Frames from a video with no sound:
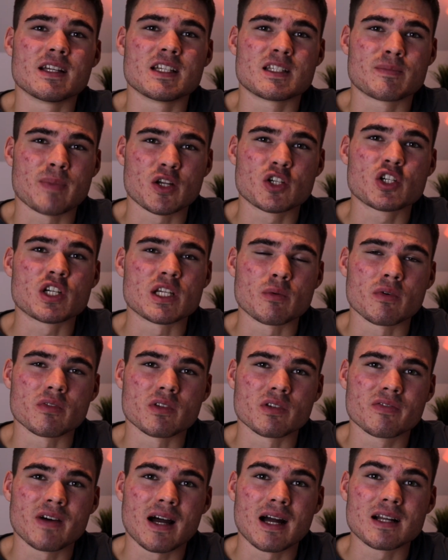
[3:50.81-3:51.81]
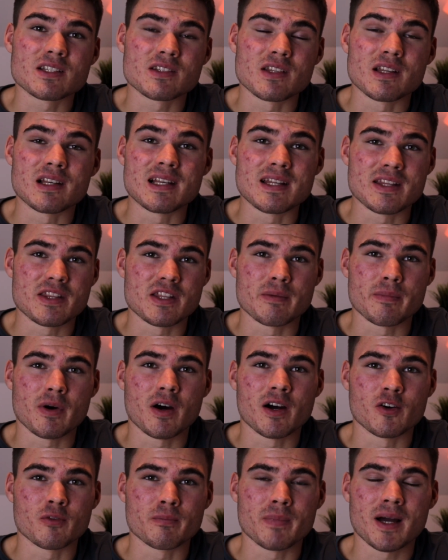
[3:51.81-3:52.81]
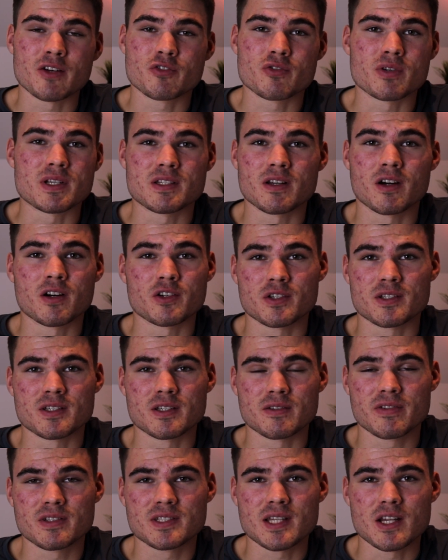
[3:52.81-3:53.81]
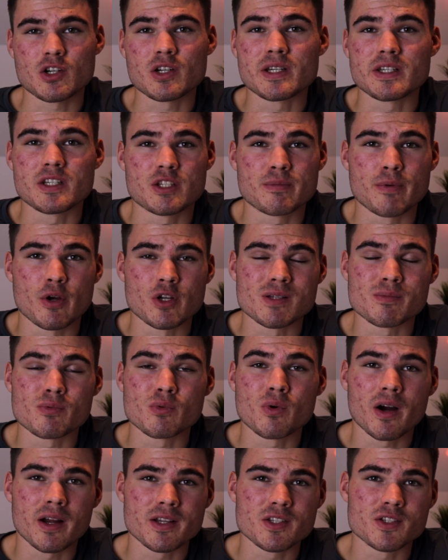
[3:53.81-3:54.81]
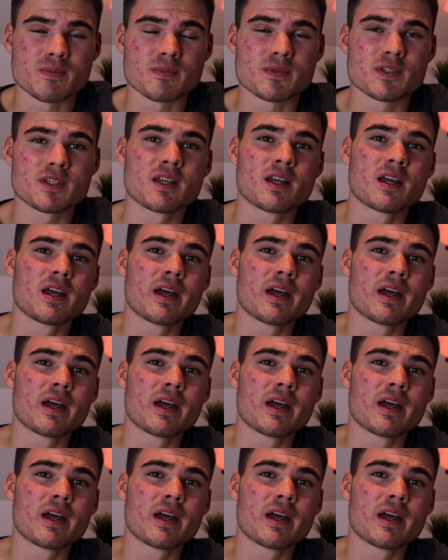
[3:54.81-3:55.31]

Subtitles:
especially with the fact that lithium-ion batteries are just essentially disposable items